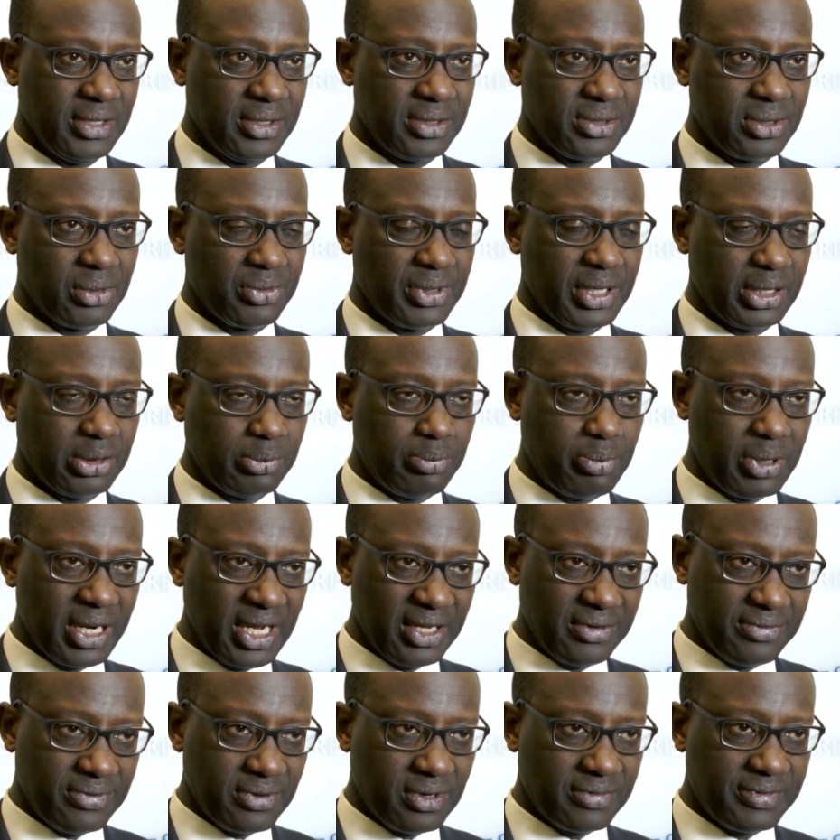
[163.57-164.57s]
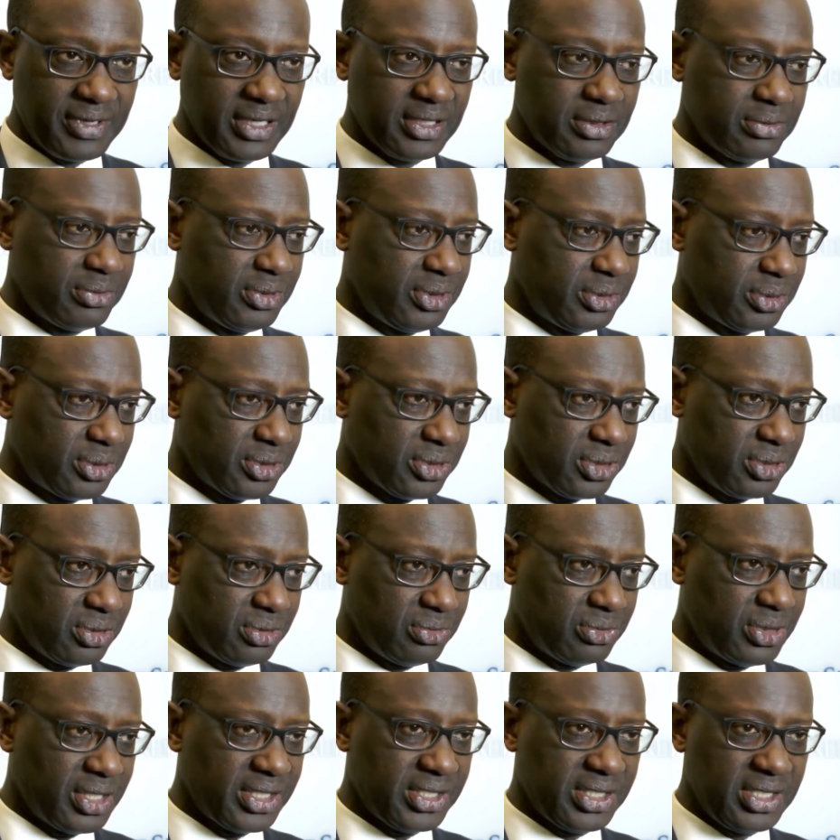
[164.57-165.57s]
So we had a plan for that, which was
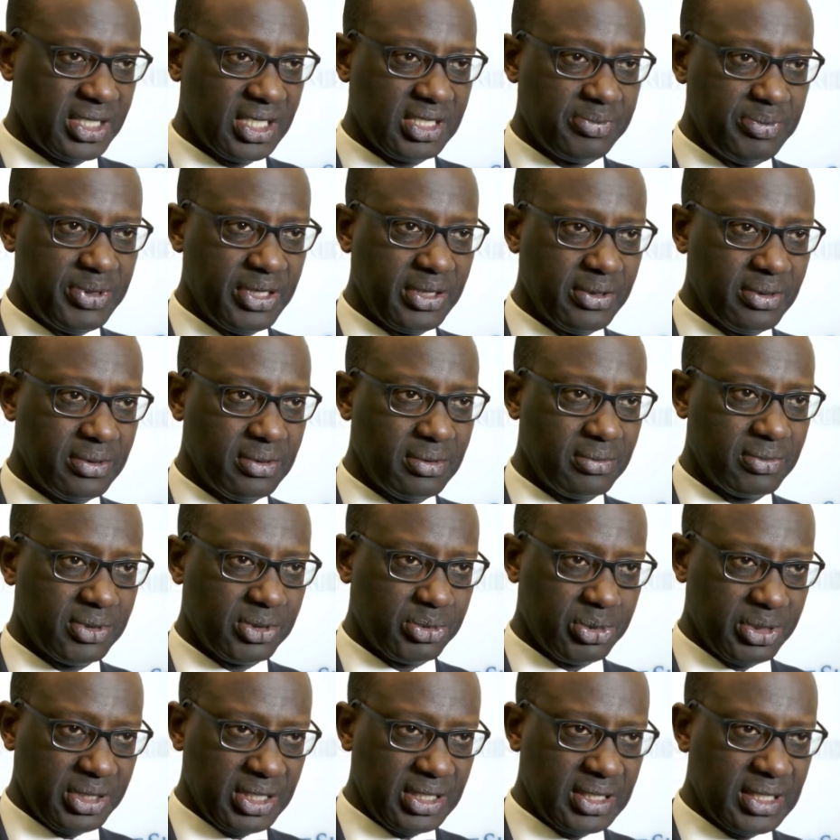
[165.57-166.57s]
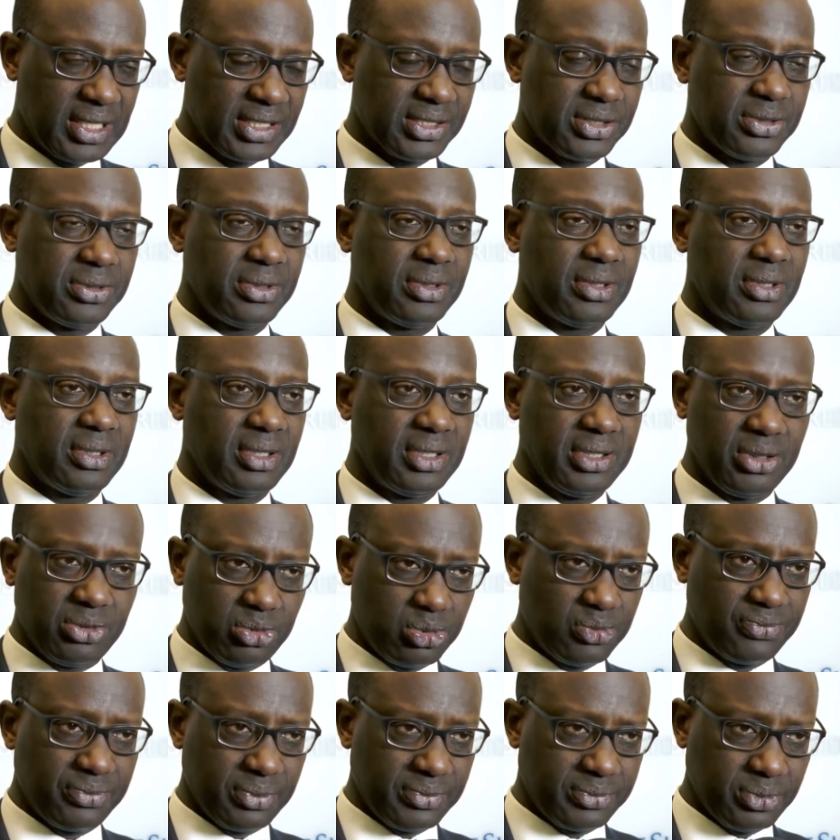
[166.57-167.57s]
to raise six billion, which we did last year in
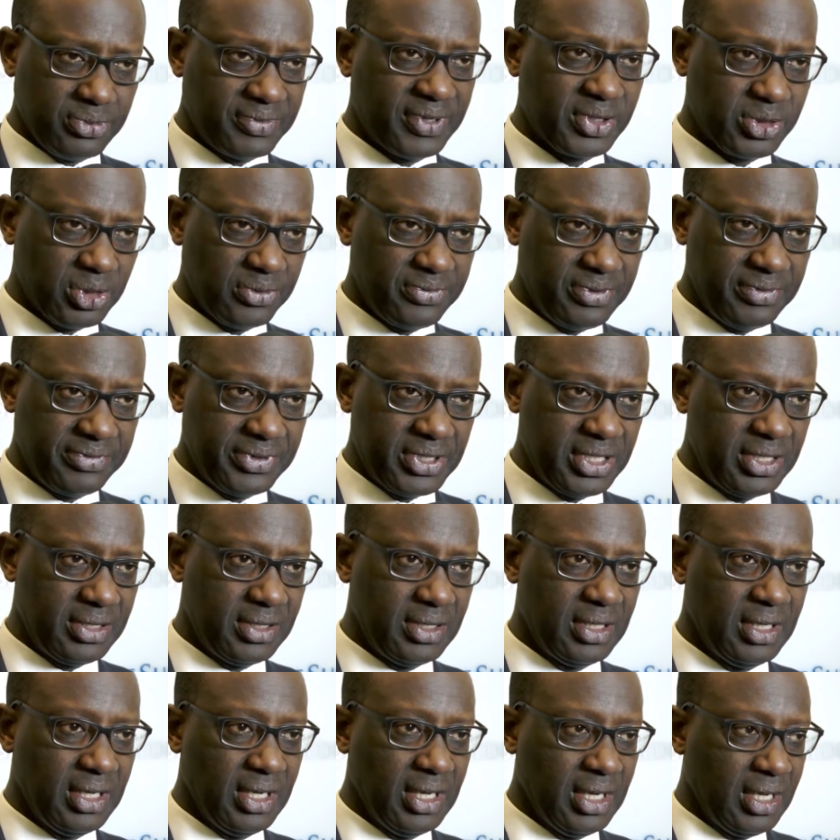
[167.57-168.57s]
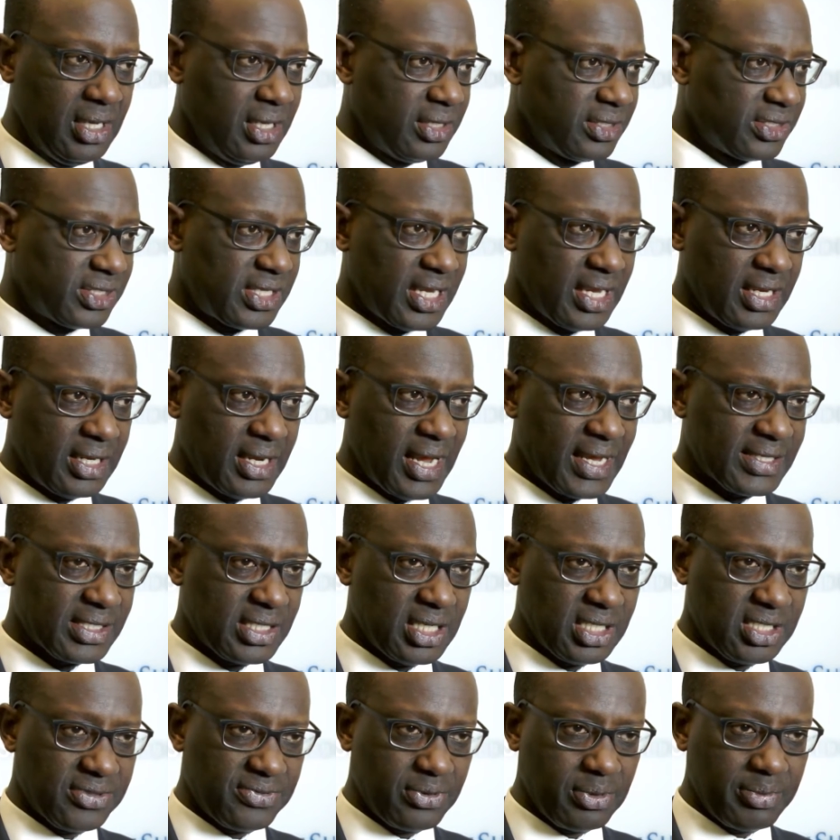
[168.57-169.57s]
two thousand fifteen, sell
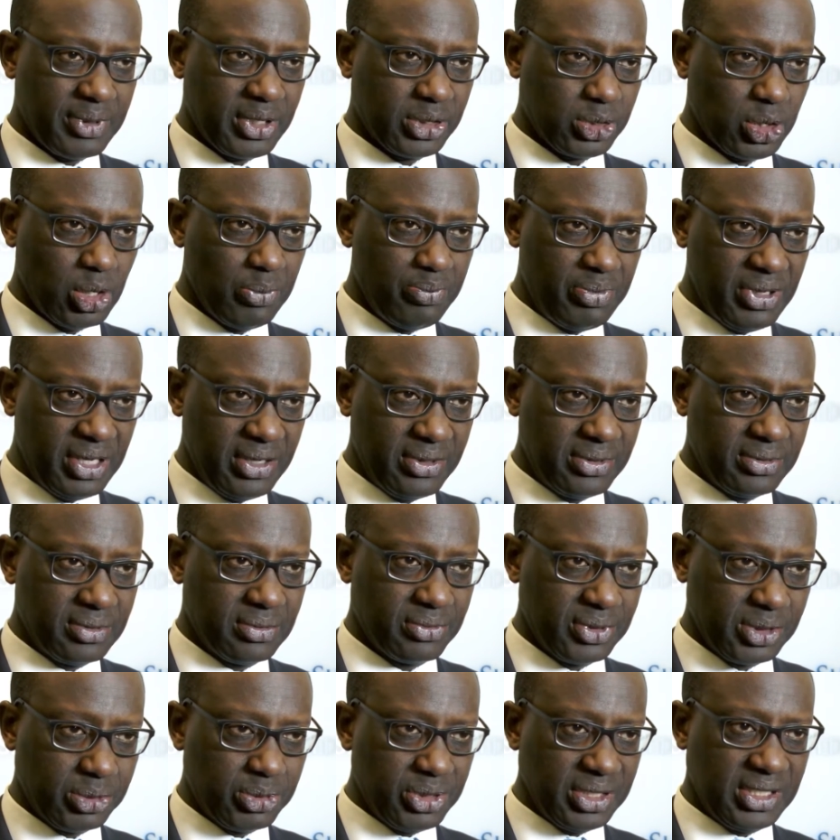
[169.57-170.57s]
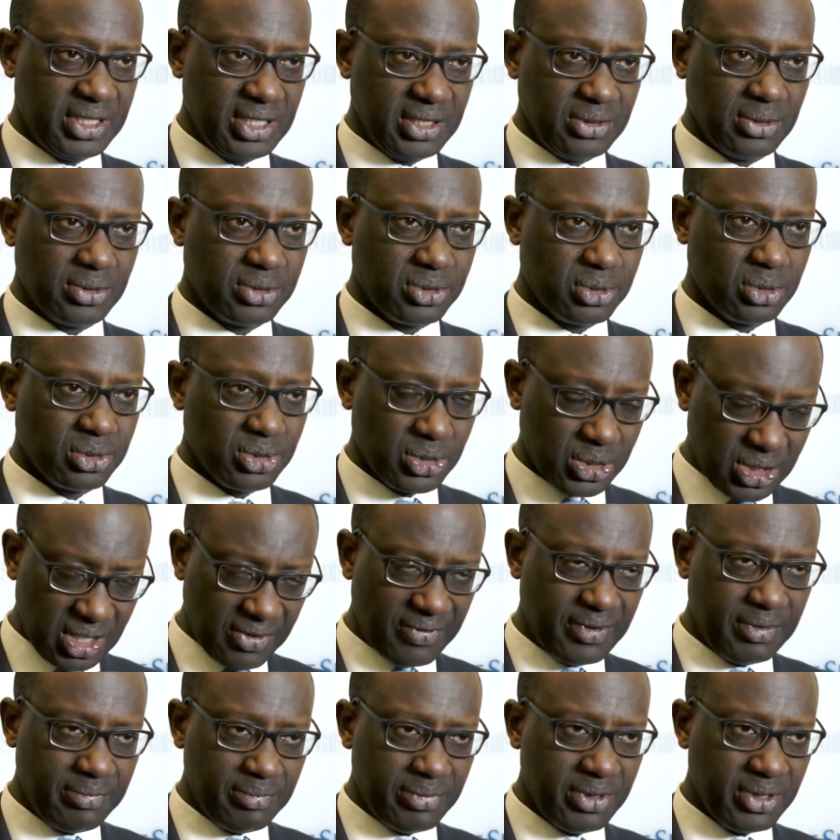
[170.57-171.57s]
assets for about a billion, which we did also, so
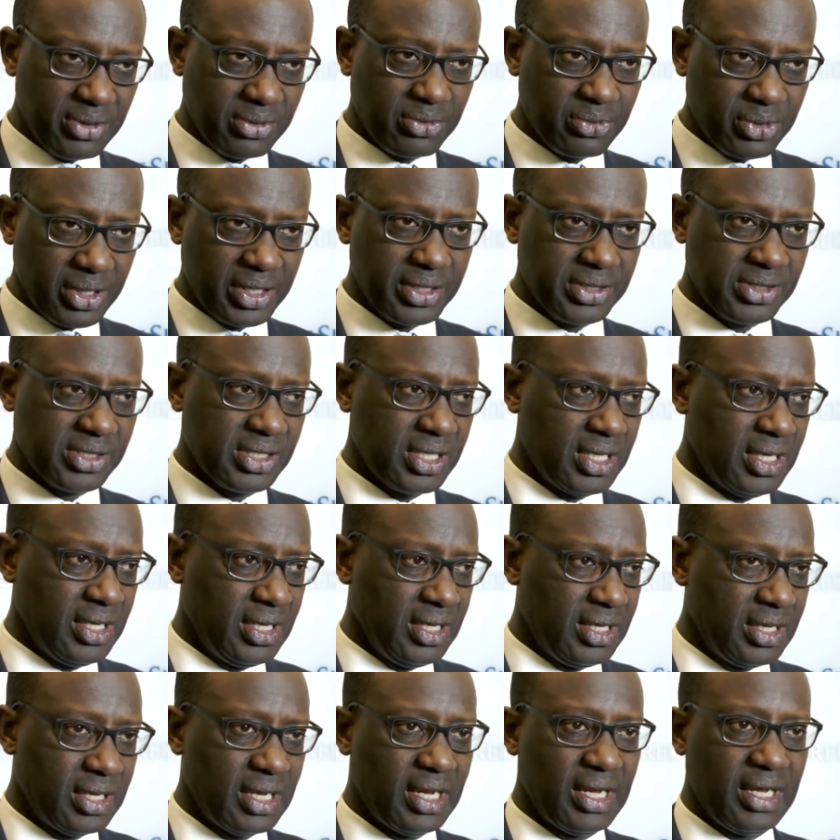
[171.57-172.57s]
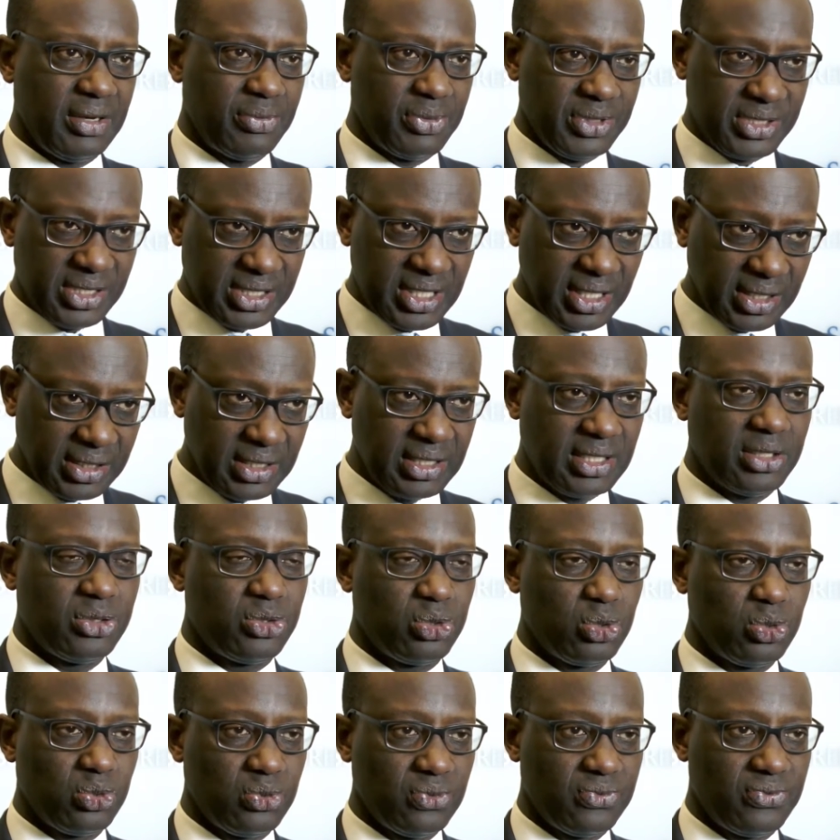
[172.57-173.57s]
seven billion raised, and we still
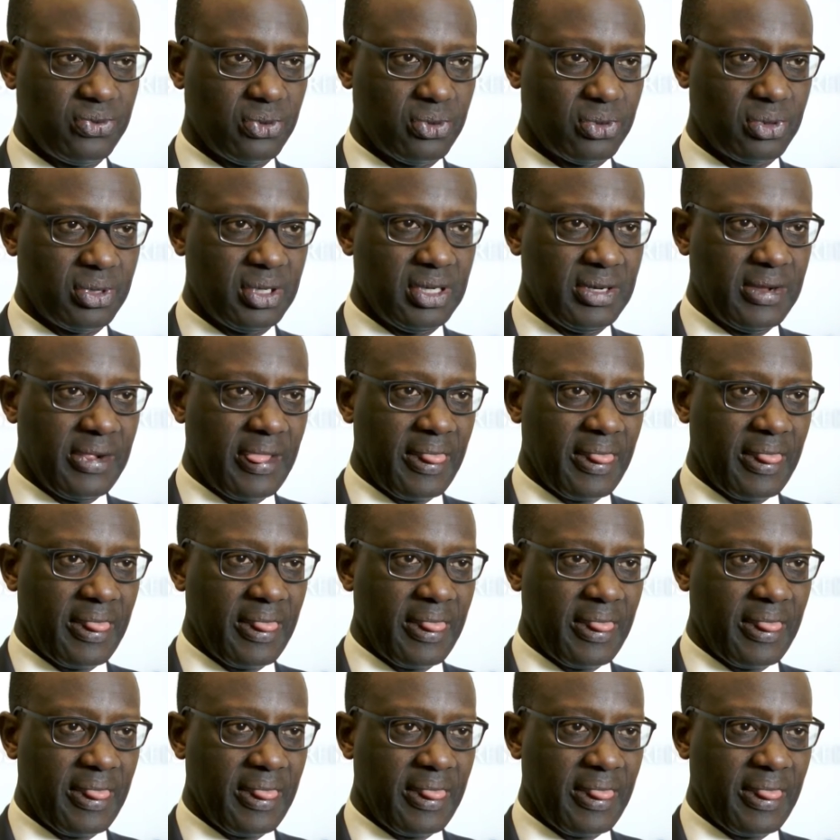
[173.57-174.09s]
needed two to four.